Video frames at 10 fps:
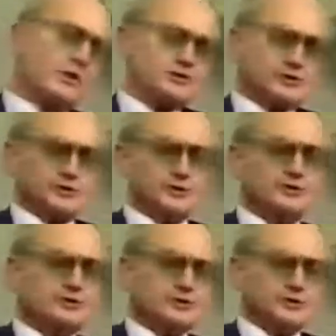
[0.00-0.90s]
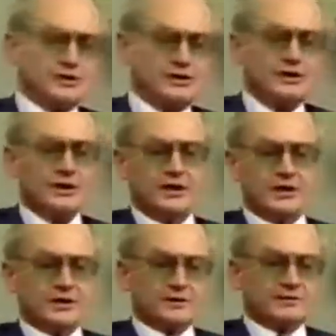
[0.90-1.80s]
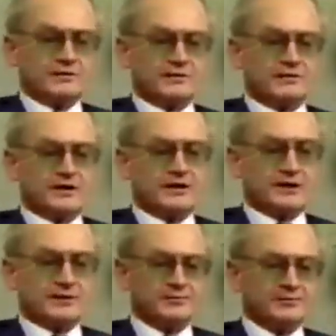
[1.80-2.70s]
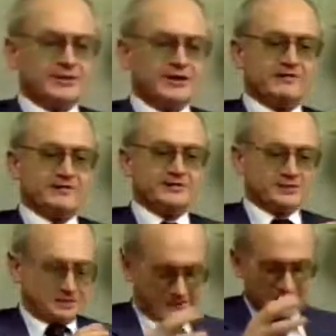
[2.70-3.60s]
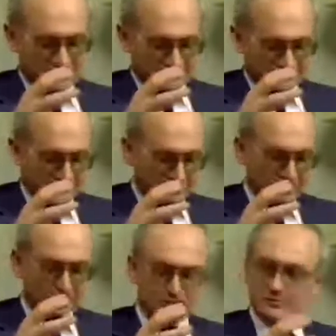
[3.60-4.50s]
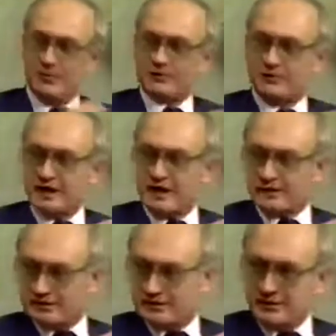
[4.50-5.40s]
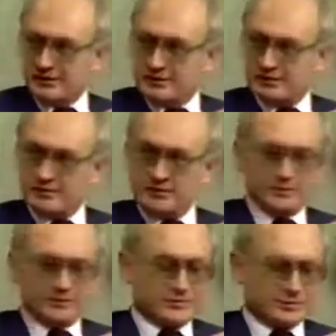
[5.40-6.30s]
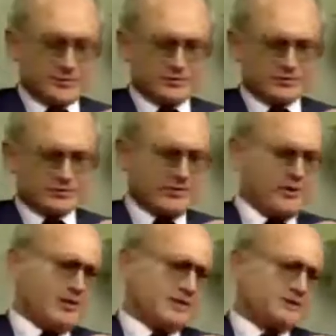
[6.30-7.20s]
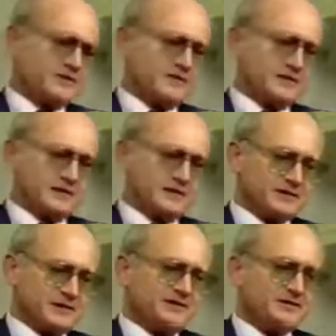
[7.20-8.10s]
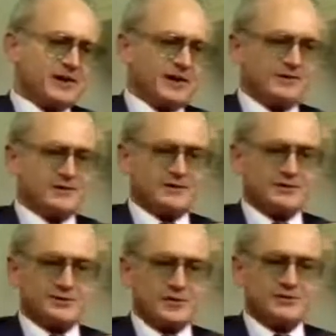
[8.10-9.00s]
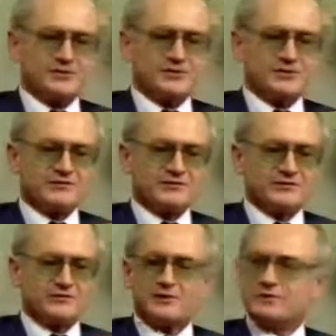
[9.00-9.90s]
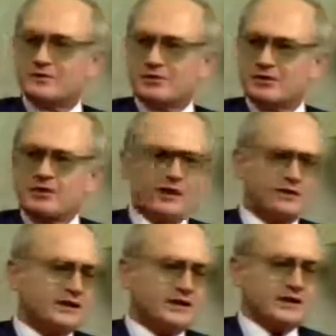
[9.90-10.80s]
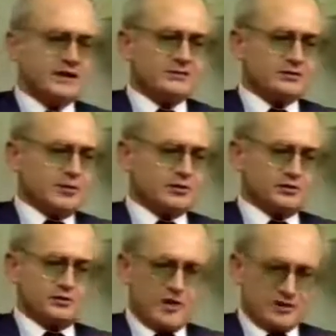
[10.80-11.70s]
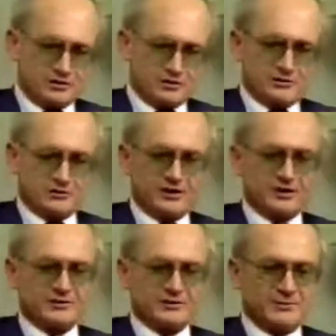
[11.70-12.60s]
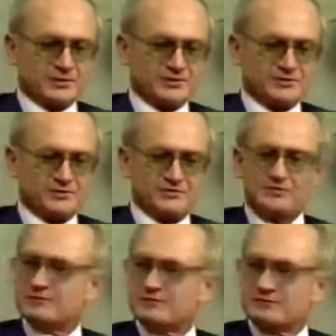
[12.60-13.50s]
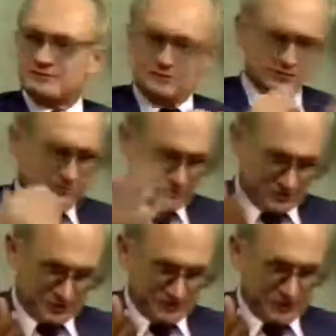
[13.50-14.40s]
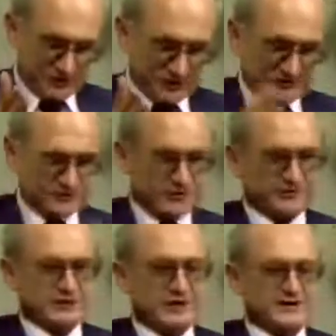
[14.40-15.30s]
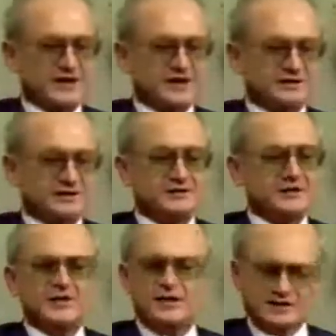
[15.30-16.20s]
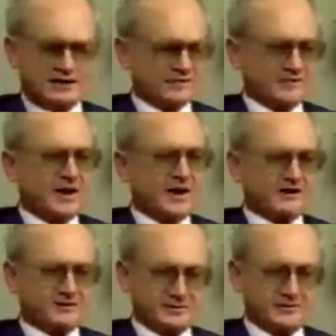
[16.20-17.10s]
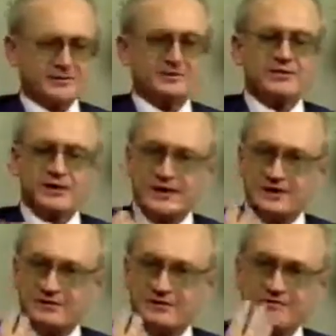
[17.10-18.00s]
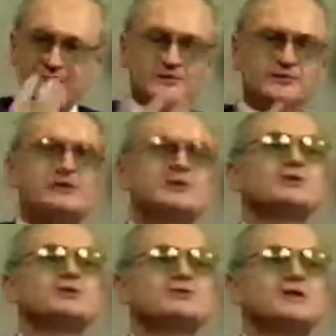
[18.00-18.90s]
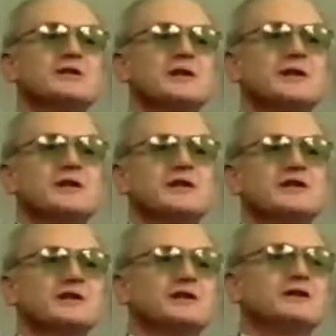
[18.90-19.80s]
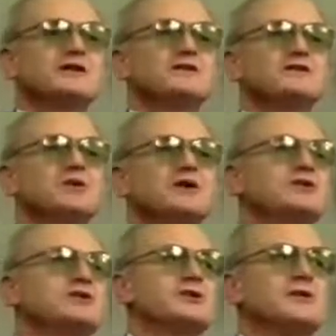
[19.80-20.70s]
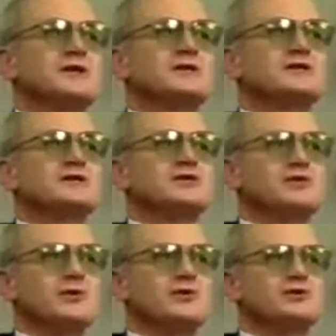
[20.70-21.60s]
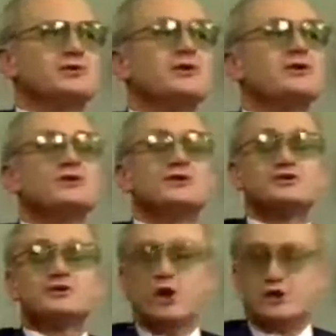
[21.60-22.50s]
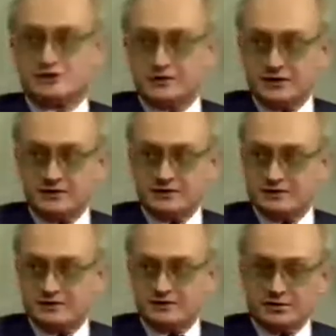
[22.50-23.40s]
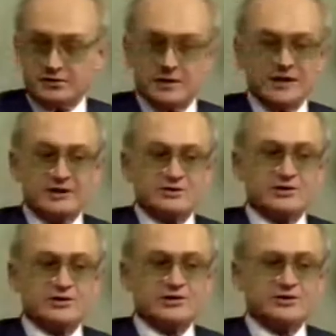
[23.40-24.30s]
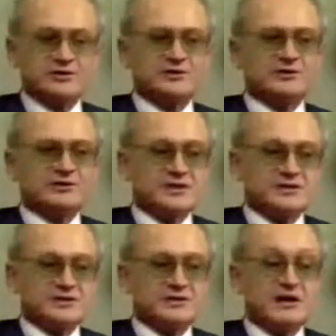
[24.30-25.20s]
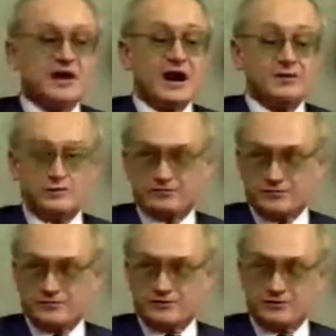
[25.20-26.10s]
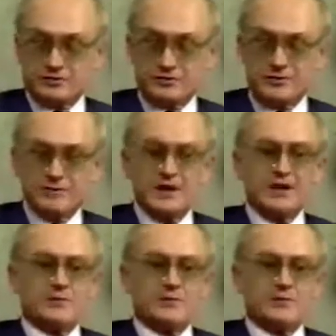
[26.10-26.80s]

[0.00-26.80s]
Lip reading: in Washington, D.C., with benevolent dictators like Walter Mondale, who will promise lots of things, never mind whether the promises are fulfillable or not. He will go to Moscow to kiss the bottoms of new generation of Soviet assassins. Never mind. He will create false illusions that the situation is under control. Situation is not under control. Situation is disgustingly out of control.